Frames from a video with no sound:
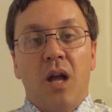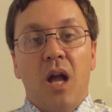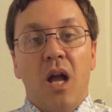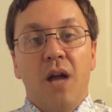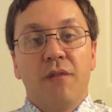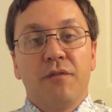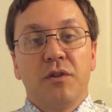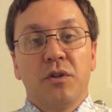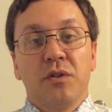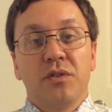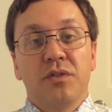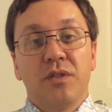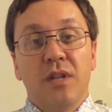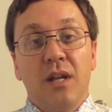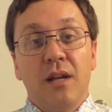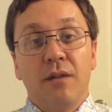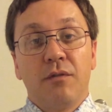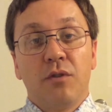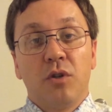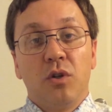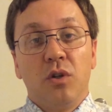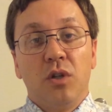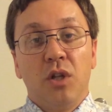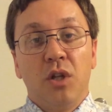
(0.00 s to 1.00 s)
After
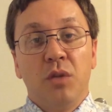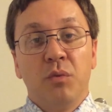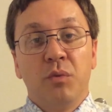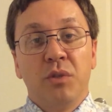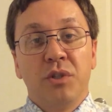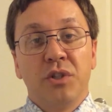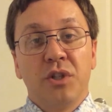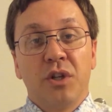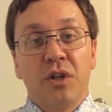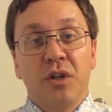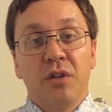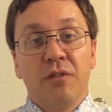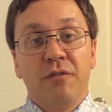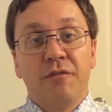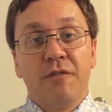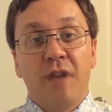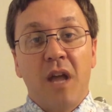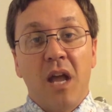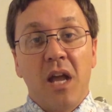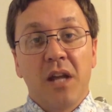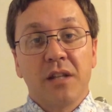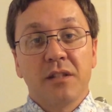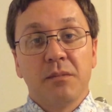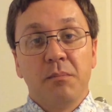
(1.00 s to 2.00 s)
several unreturned
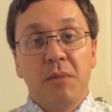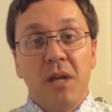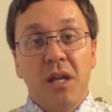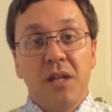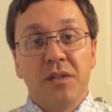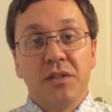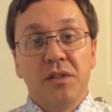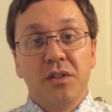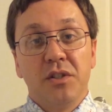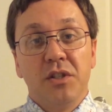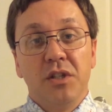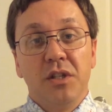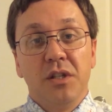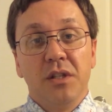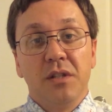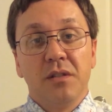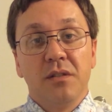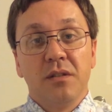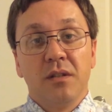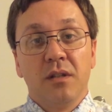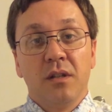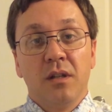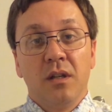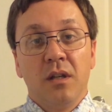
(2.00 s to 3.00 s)
fax
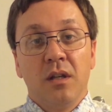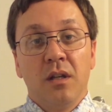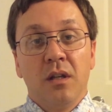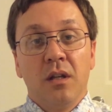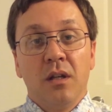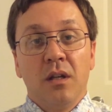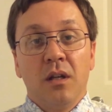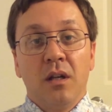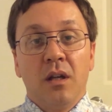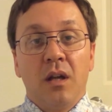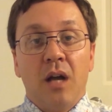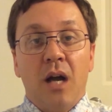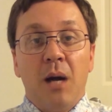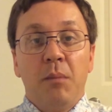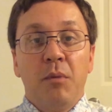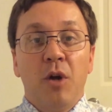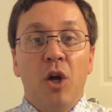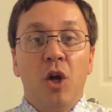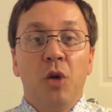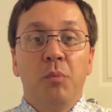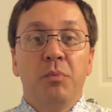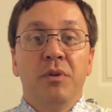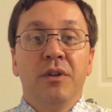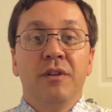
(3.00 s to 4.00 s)
messages, I'm
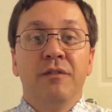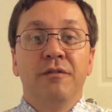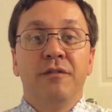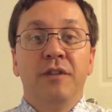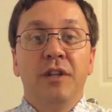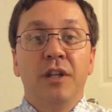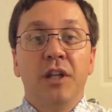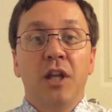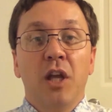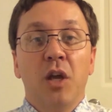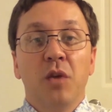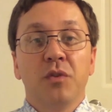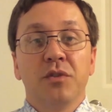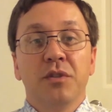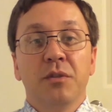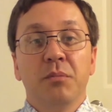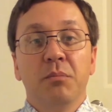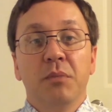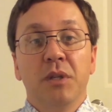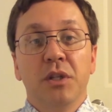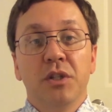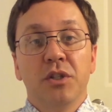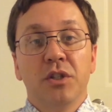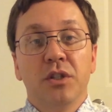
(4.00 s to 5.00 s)
hoping a video
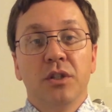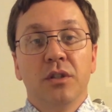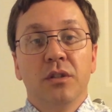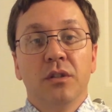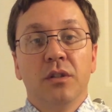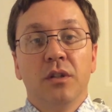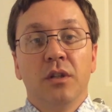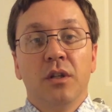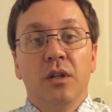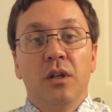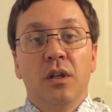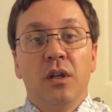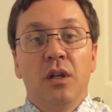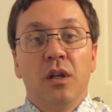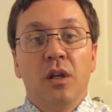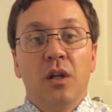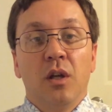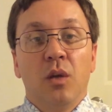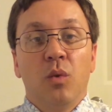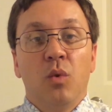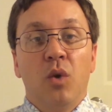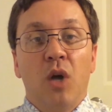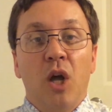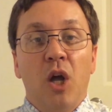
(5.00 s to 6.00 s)
submission
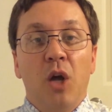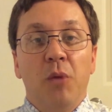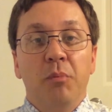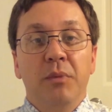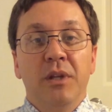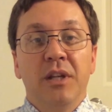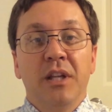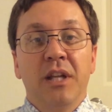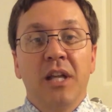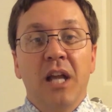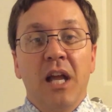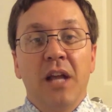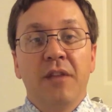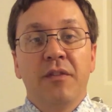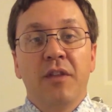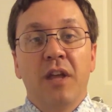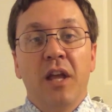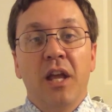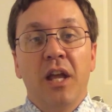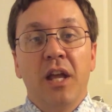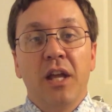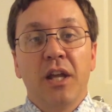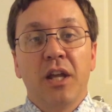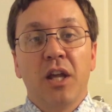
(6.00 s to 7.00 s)
will help me to gain the
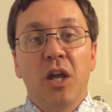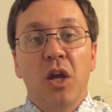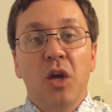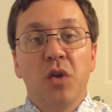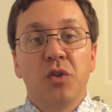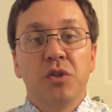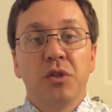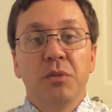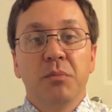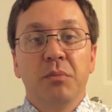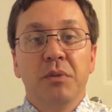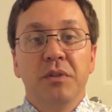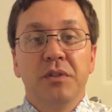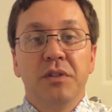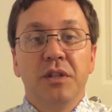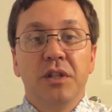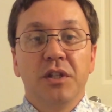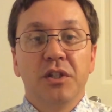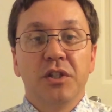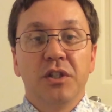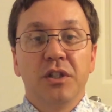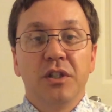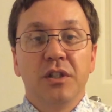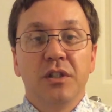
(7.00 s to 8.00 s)
head coaching
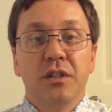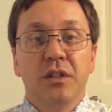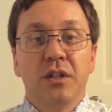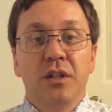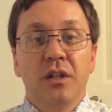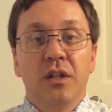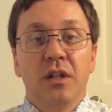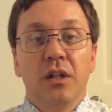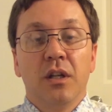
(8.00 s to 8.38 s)
position